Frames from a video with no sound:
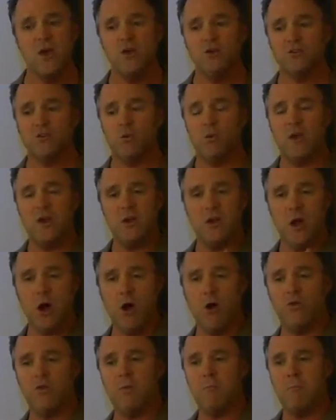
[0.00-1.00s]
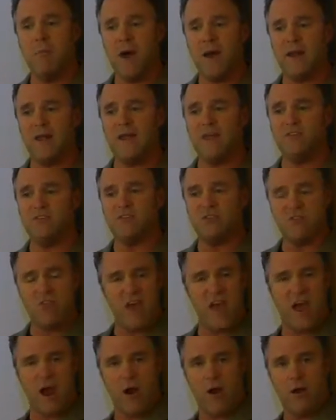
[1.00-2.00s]
so we know the money is
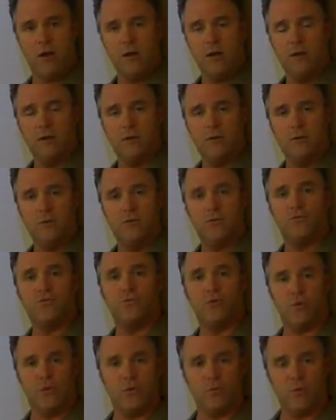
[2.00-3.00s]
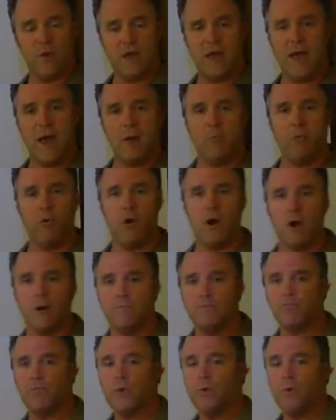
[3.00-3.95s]
there for the rehab work.